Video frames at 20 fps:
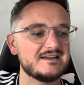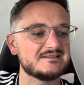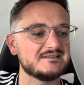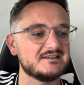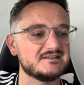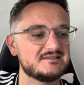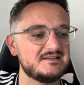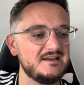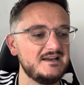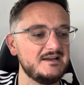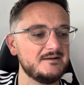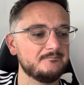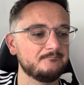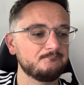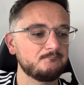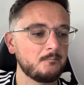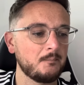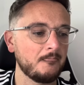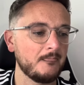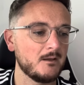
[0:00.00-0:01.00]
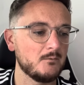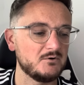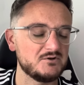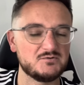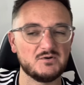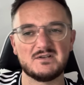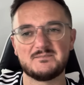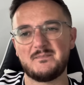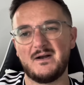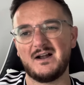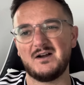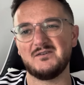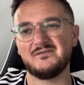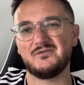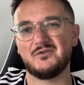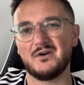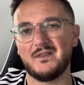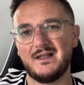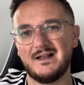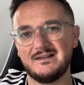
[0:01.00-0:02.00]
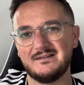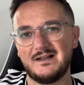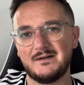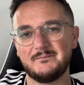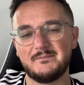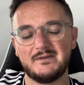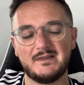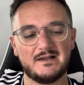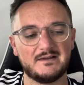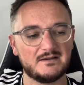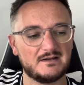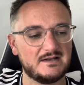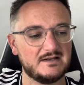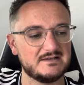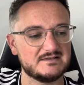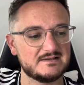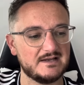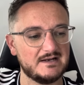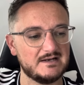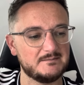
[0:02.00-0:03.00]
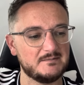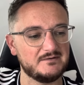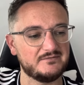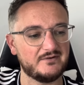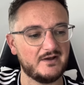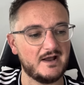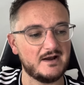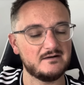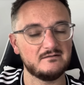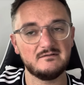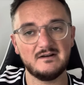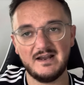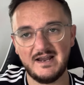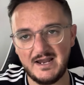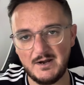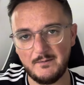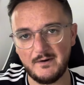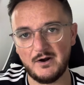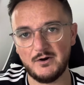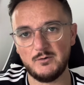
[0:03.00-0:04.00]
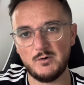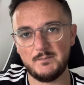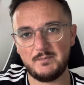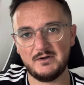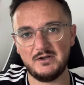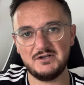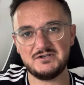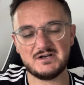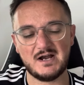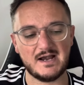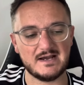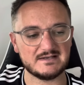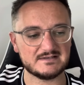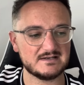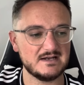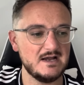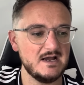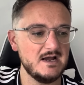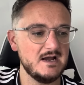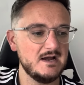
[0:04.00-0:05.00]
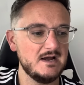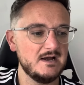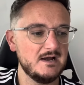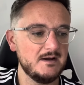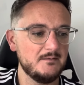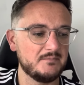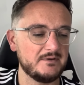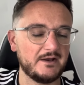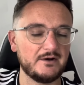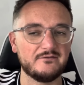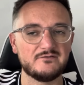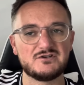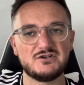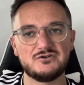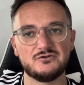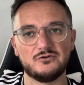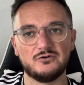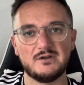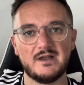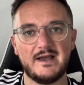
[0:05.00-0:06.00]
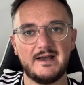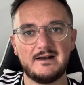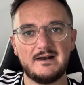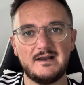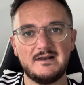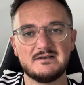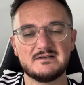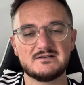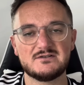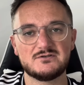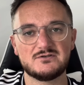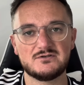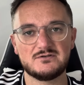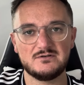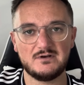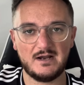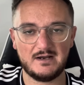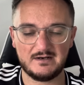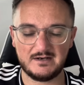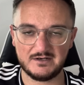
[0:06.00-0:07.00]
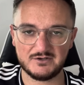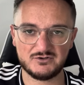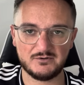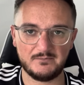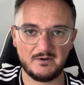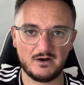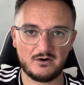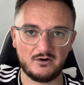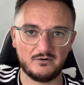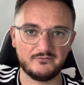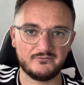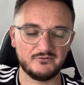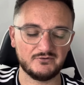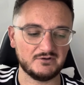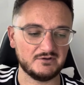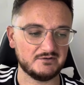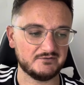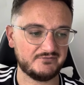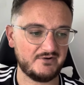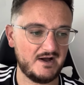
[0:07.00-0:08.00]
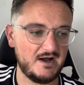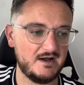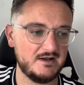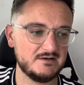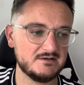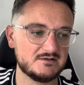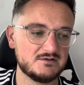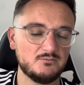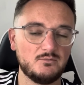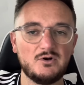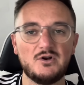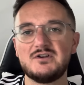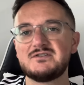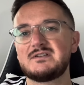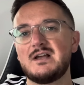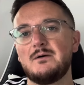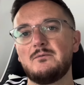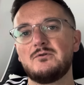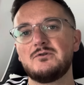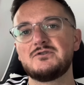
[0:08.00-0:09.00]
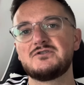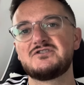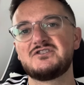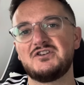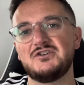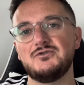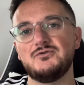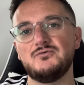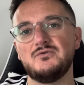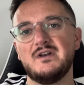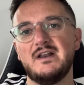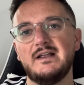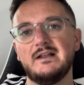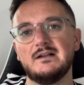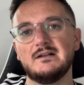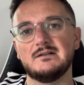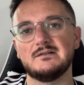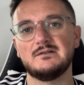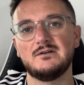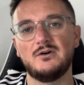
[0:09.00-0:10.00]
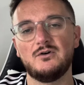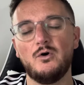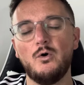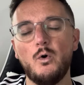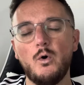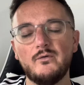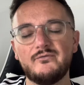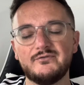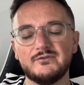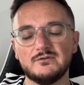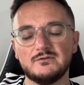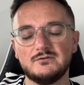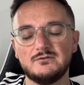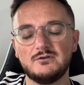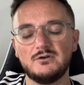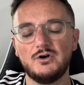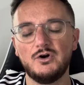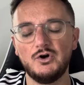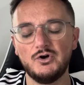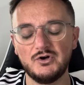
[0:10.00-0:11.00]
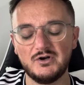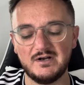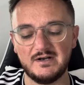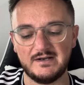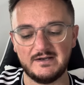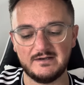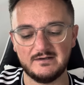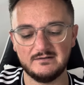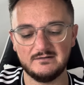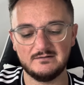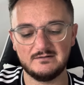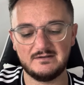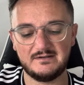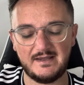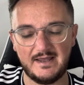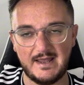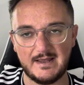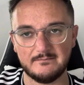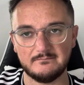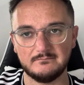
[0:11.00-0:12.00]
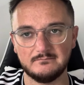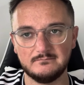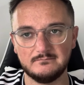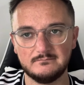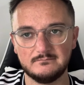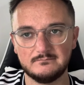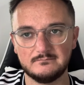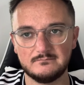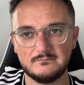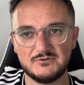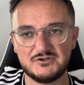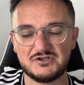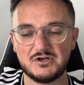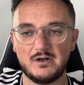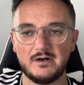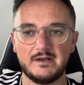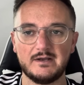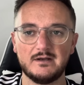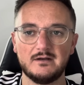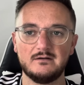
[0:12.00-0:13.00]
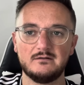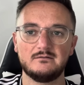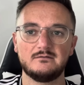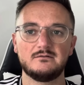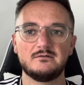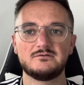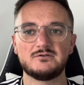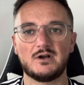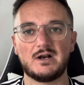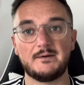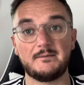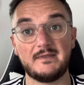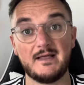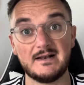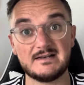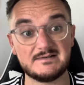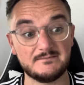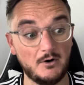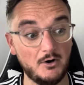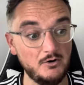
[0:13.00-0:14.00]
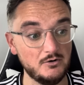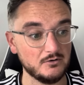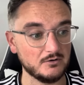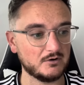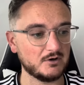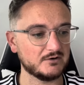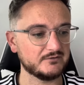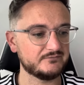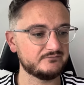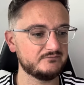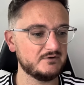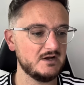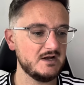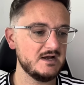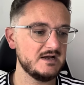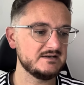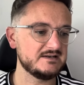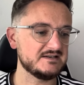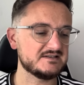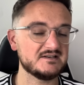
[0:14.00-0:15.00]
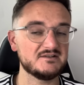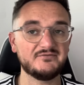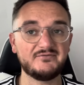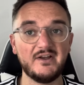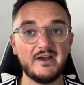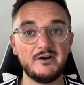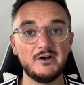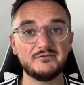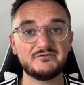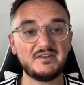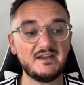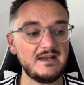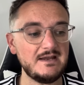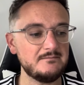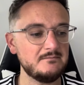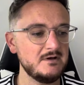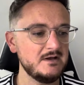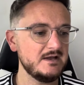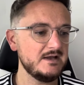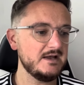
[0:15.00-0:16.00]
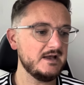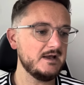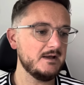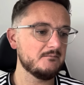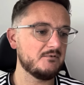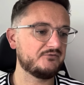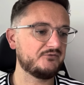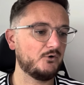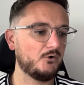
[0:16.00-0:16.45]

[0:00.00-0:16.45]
the team, which was bang out of order, that bit that the kids said, to be fair. He went on to apologise. But that obviously drew all the headlines. Trippier confronting the fans. We lost that one 2-0. Awful, ugly game. Surely it's not going to be that tomorrow. Got a decent, fit enough team. Before